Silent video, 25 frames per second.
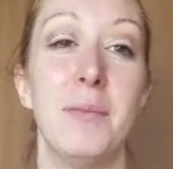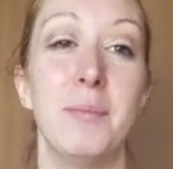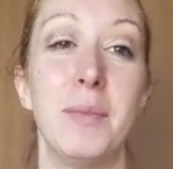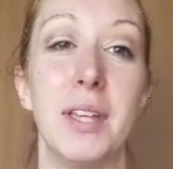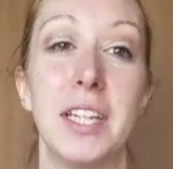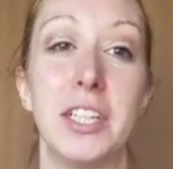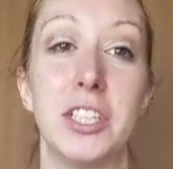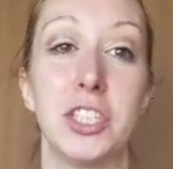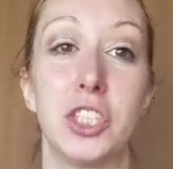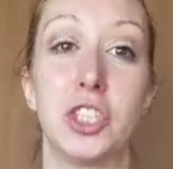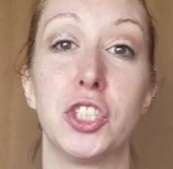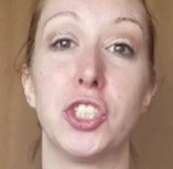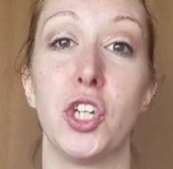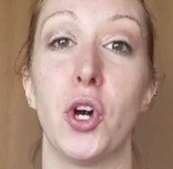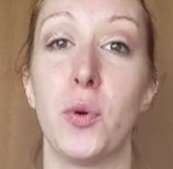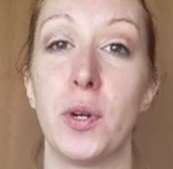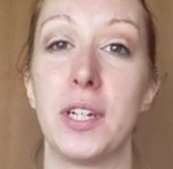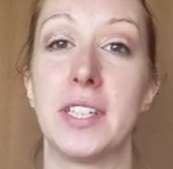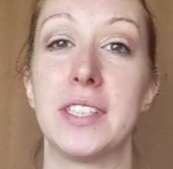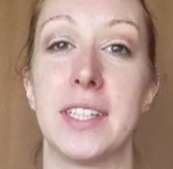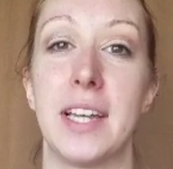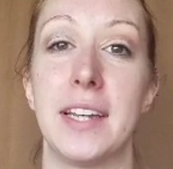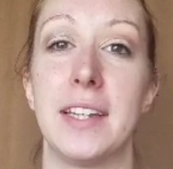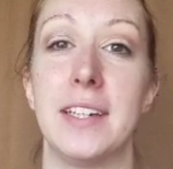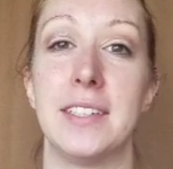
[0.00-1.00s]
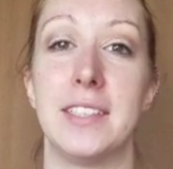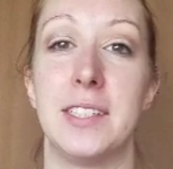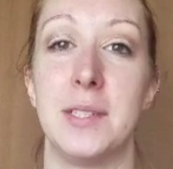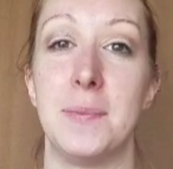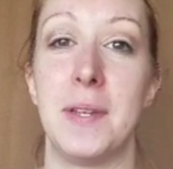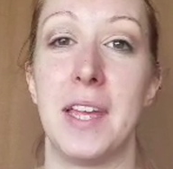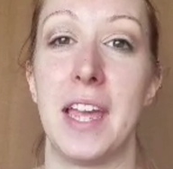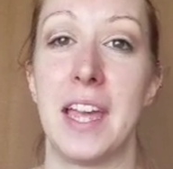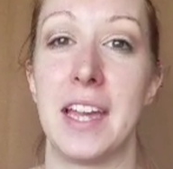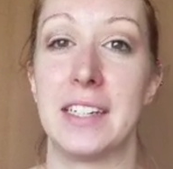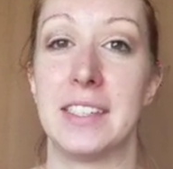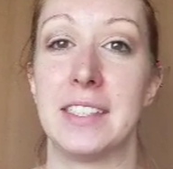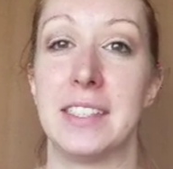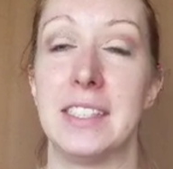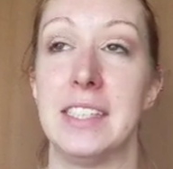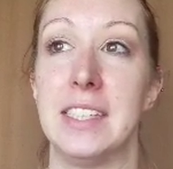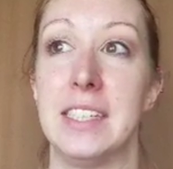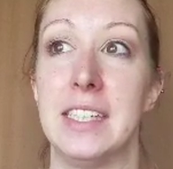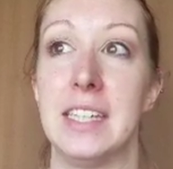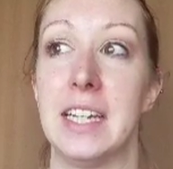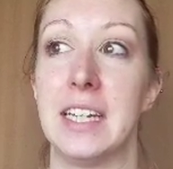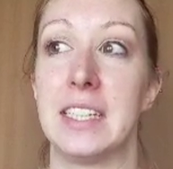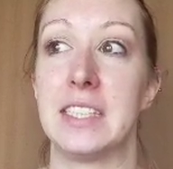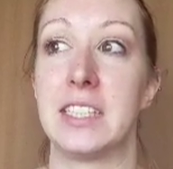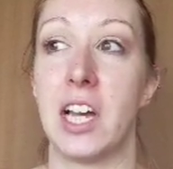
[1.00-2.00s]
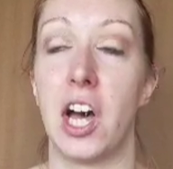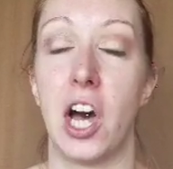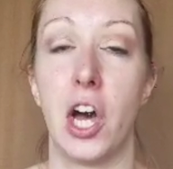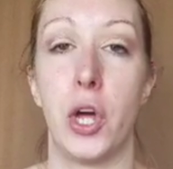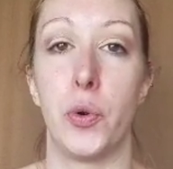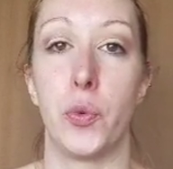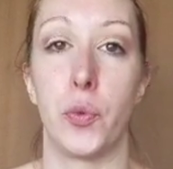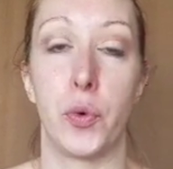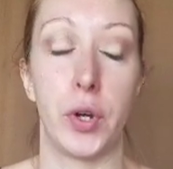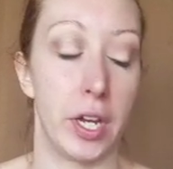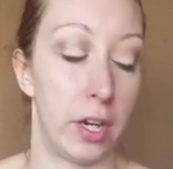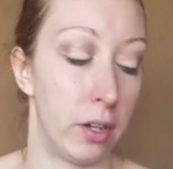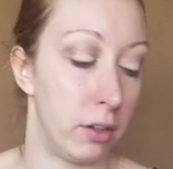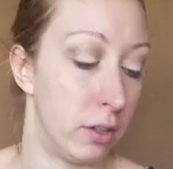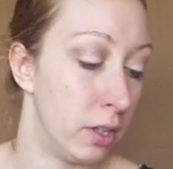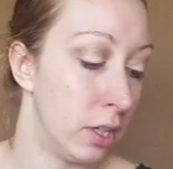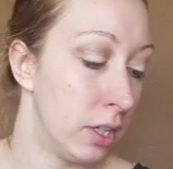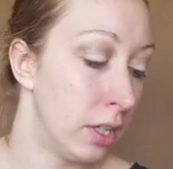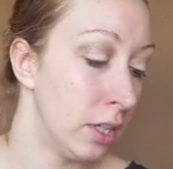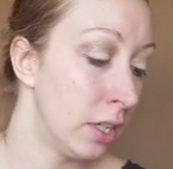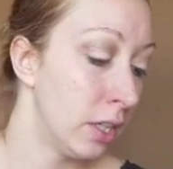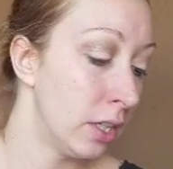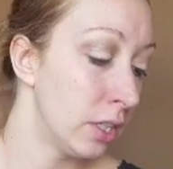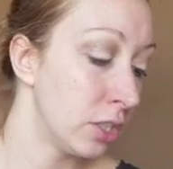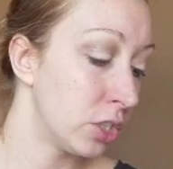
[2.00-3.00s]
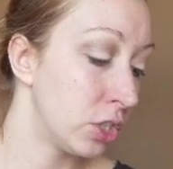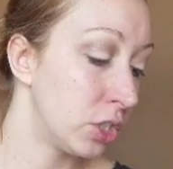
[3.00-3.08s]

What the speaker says: I'm like so excited to be Aunt Dee Dee. It's unreal.